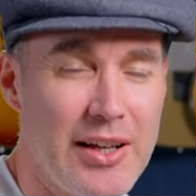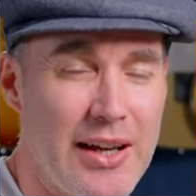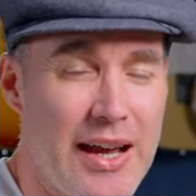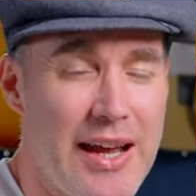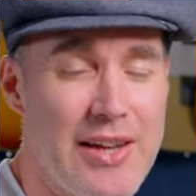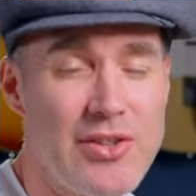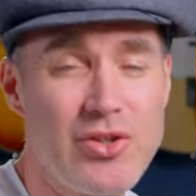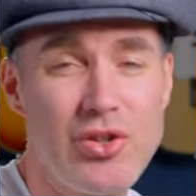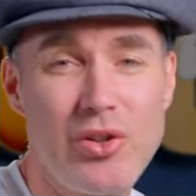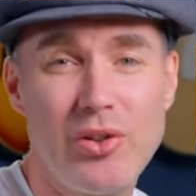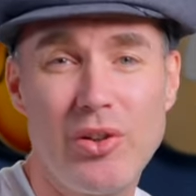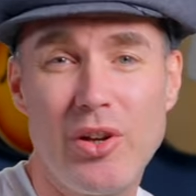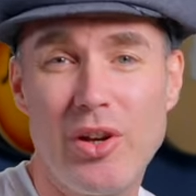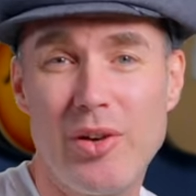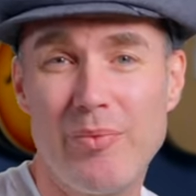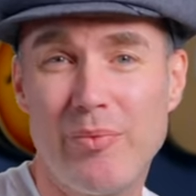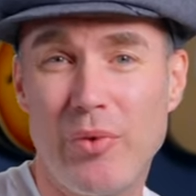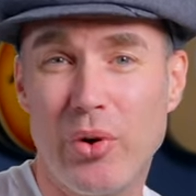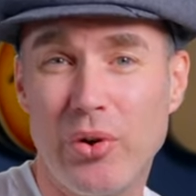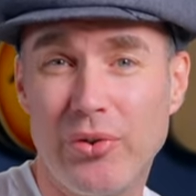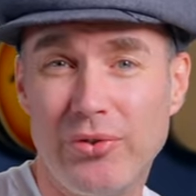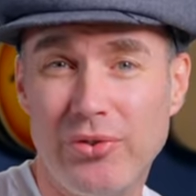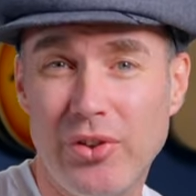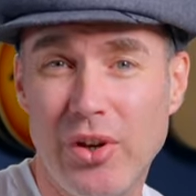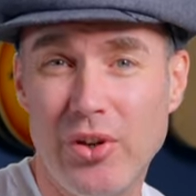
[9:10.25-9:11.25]
As you learn
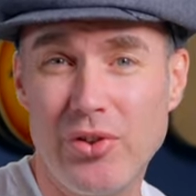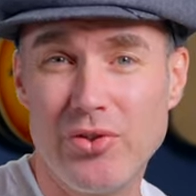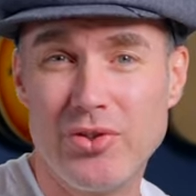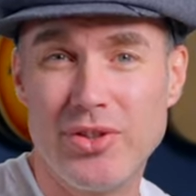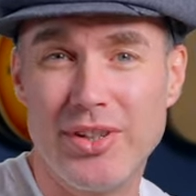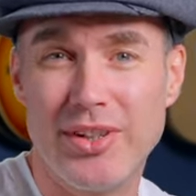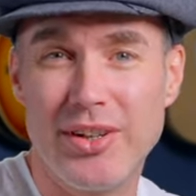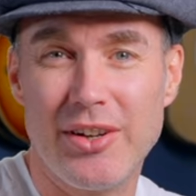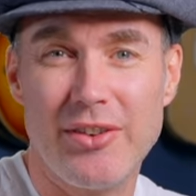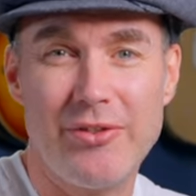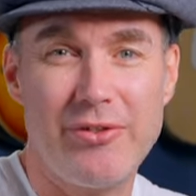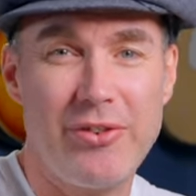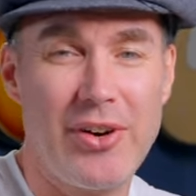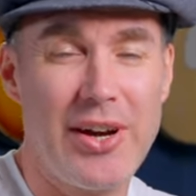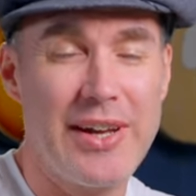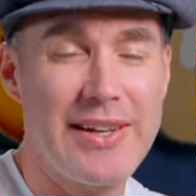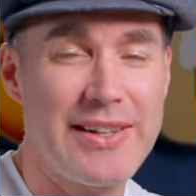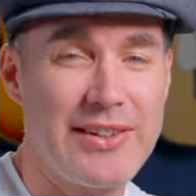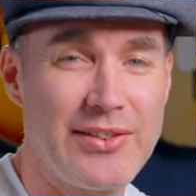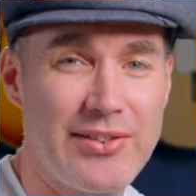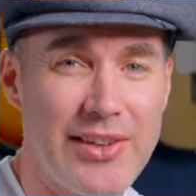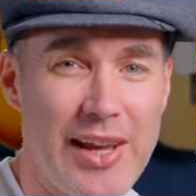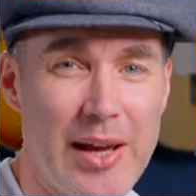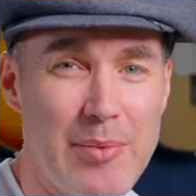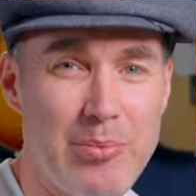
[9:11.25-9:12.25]
more songs, you're going to find
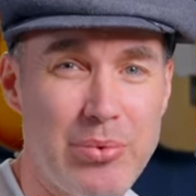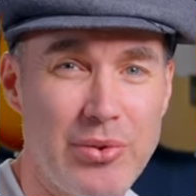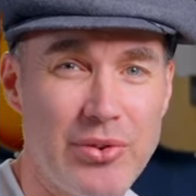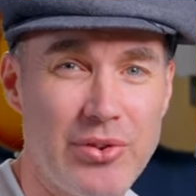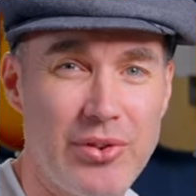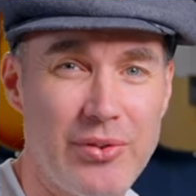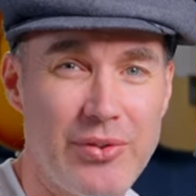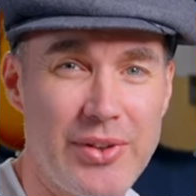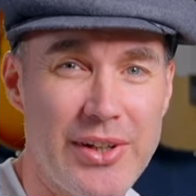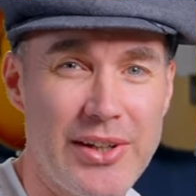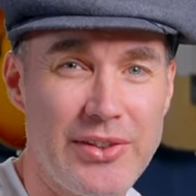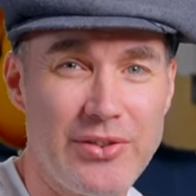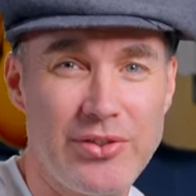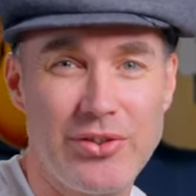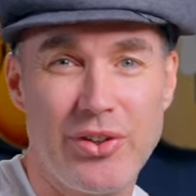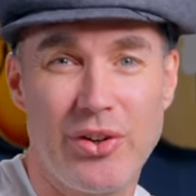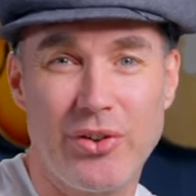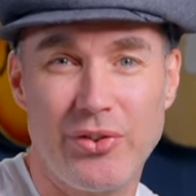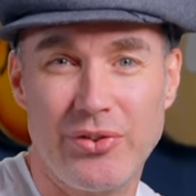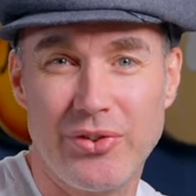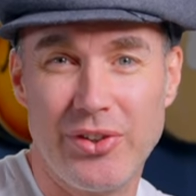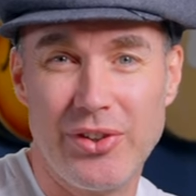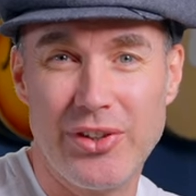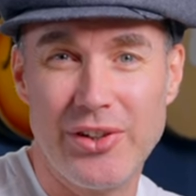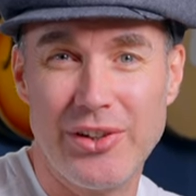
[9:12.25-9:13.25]
examples of it in
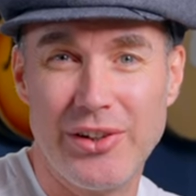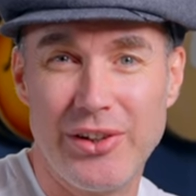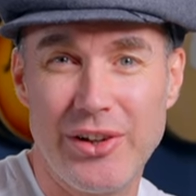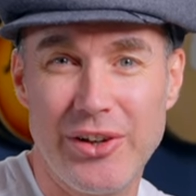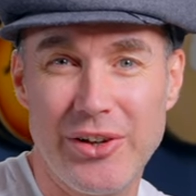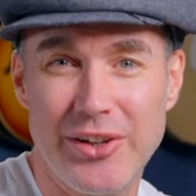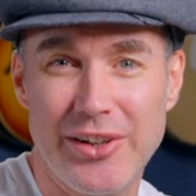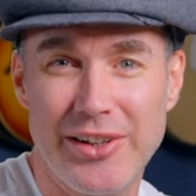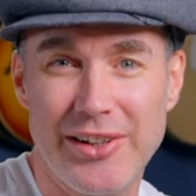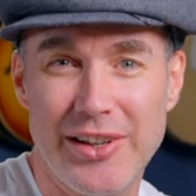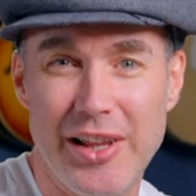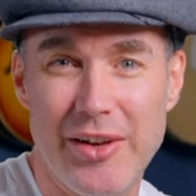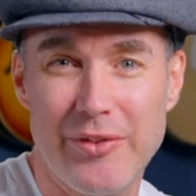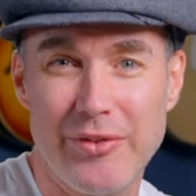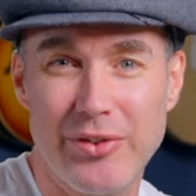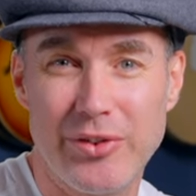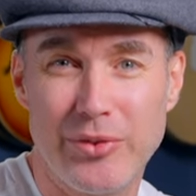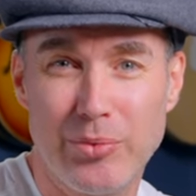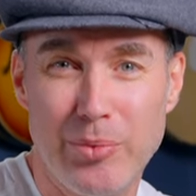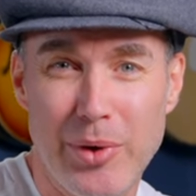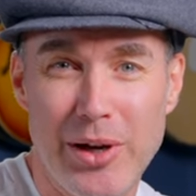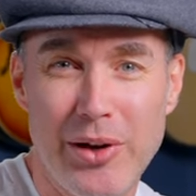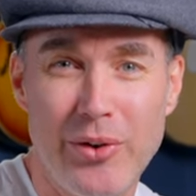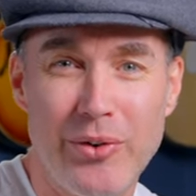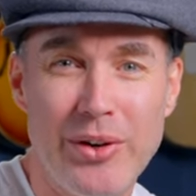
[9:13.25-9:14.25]
songs that you learn and love
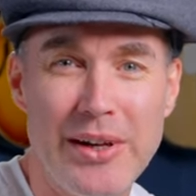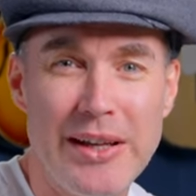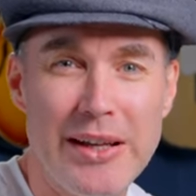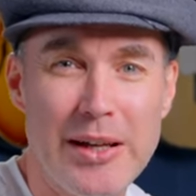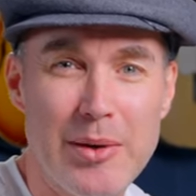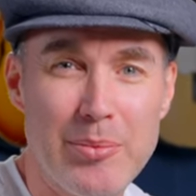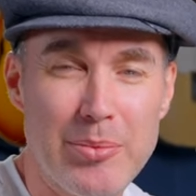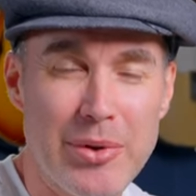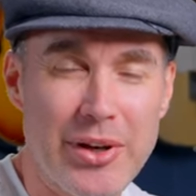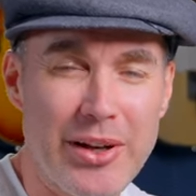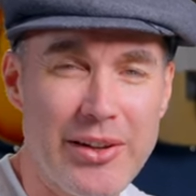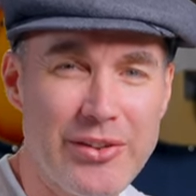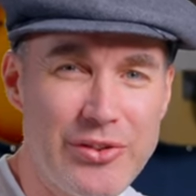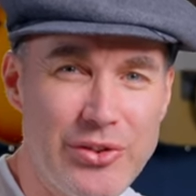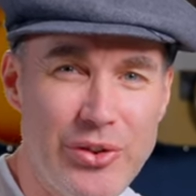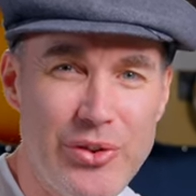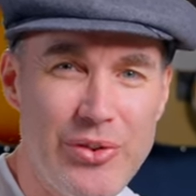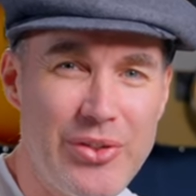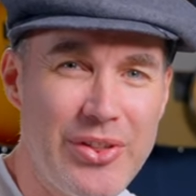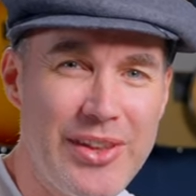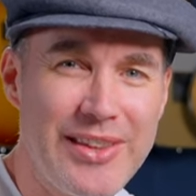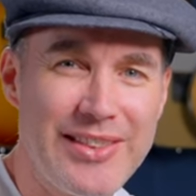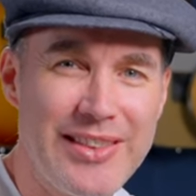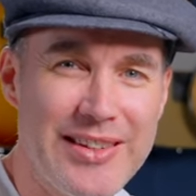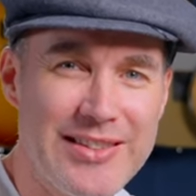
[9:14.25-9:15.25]
as well. But I do
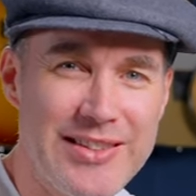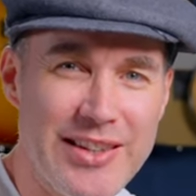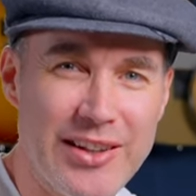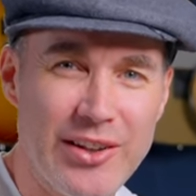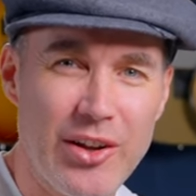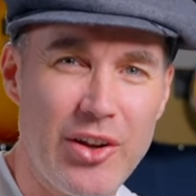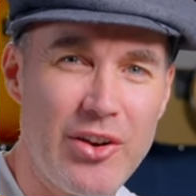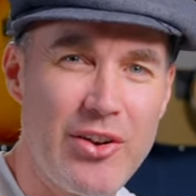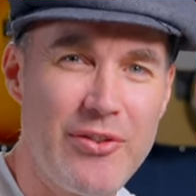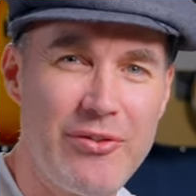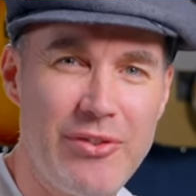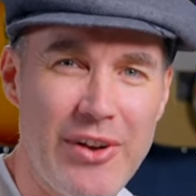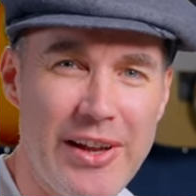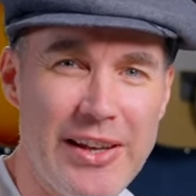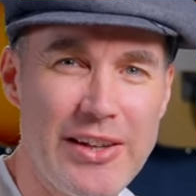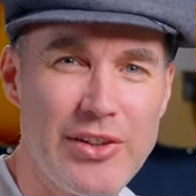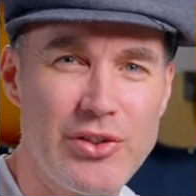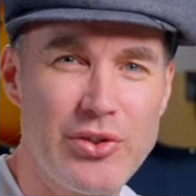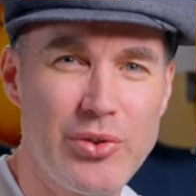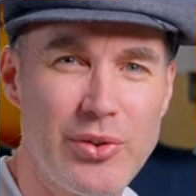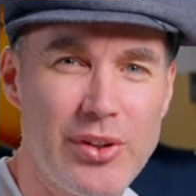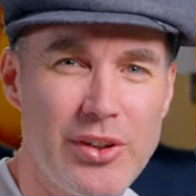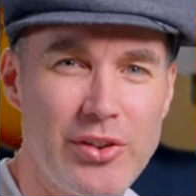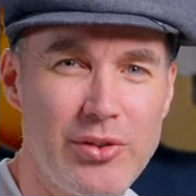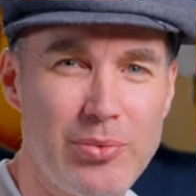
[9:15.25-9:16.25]
think there's a lot of value
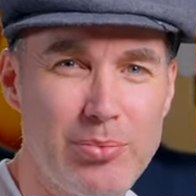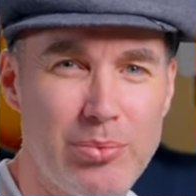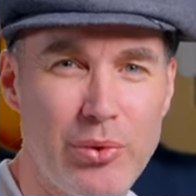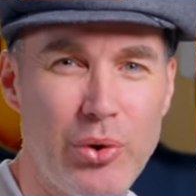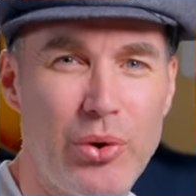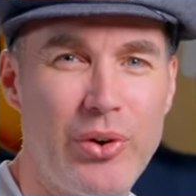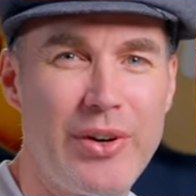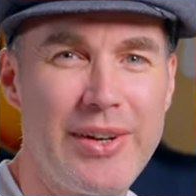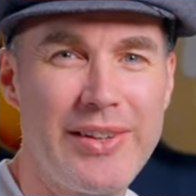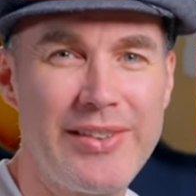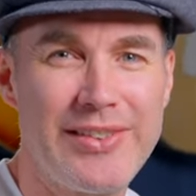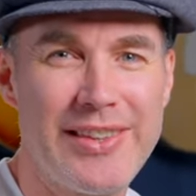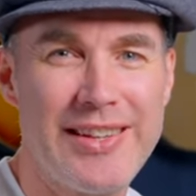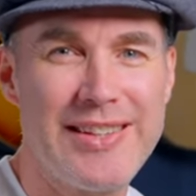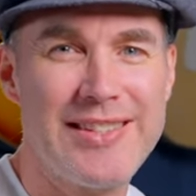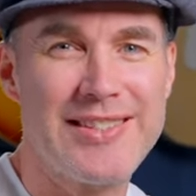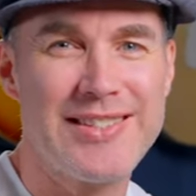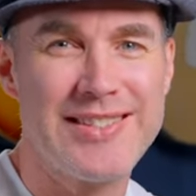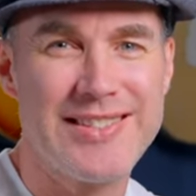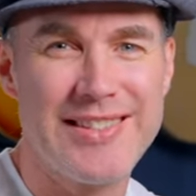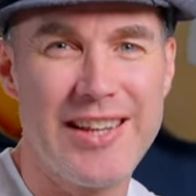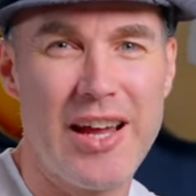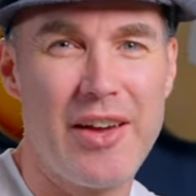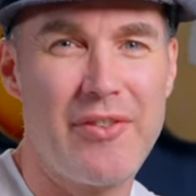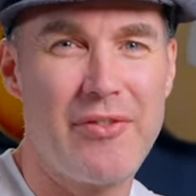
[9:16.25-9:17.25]
to exploring this
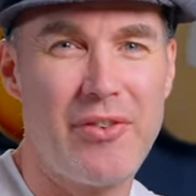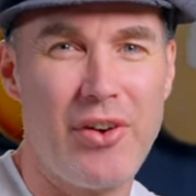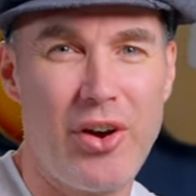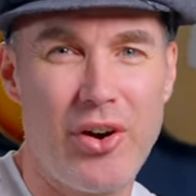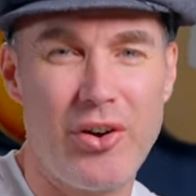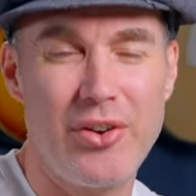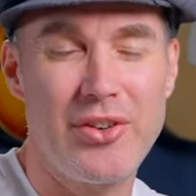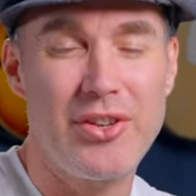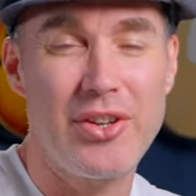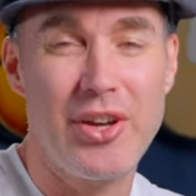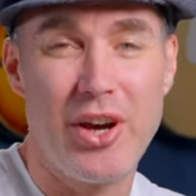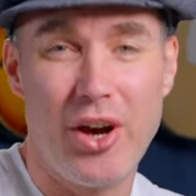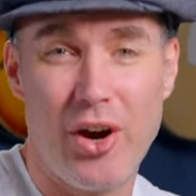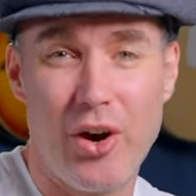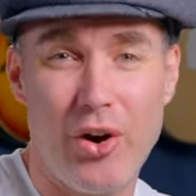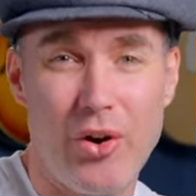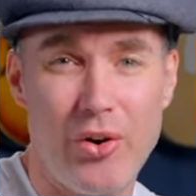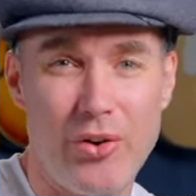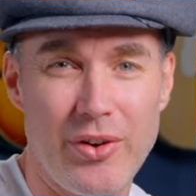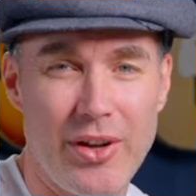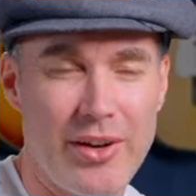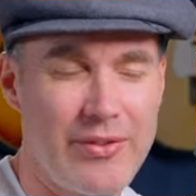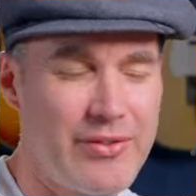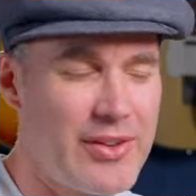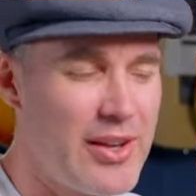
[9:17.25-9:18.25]
stuff on your
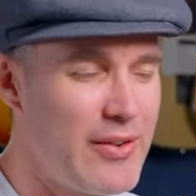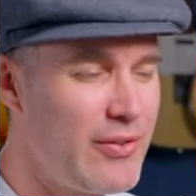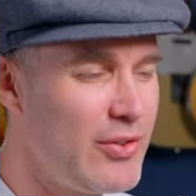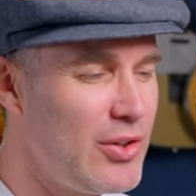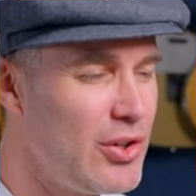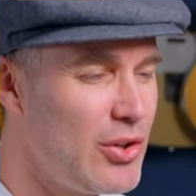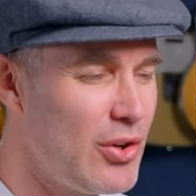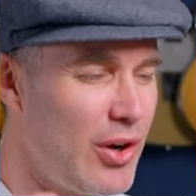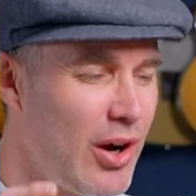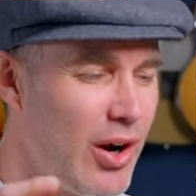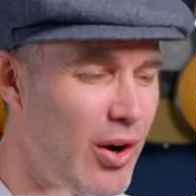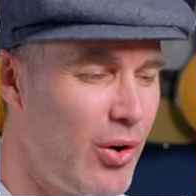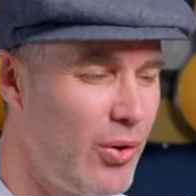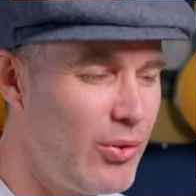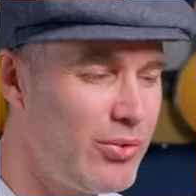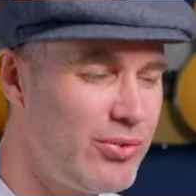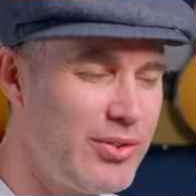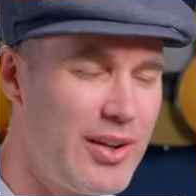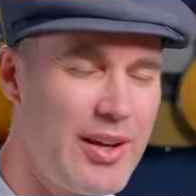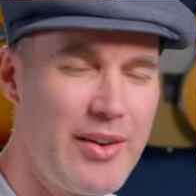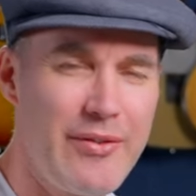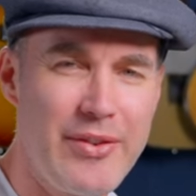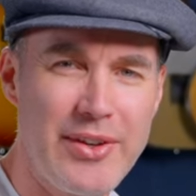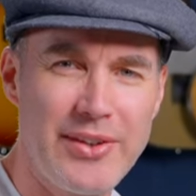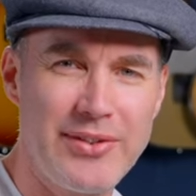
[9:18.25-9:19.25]
own. I've given you a whole
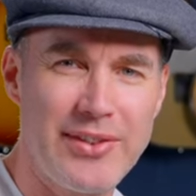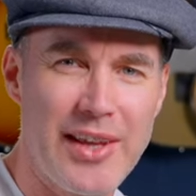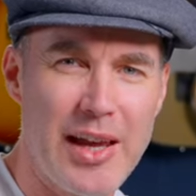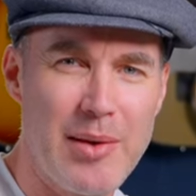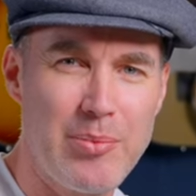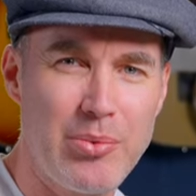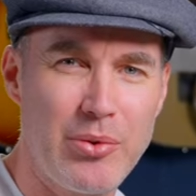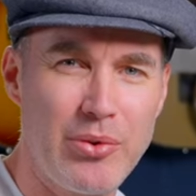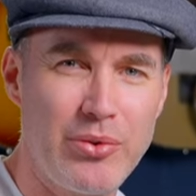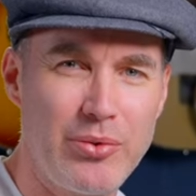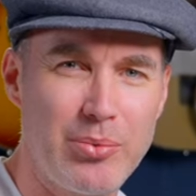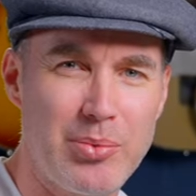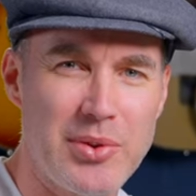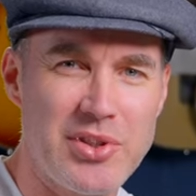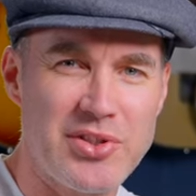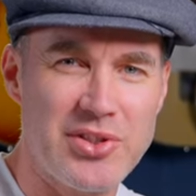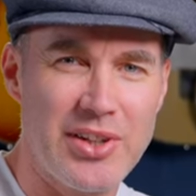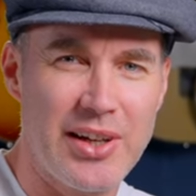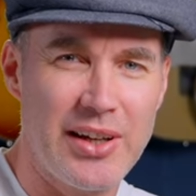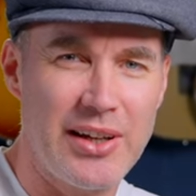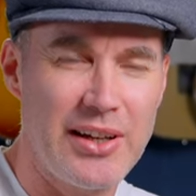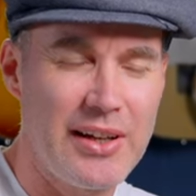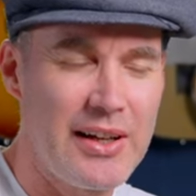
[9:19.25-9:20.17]
set of examples, which are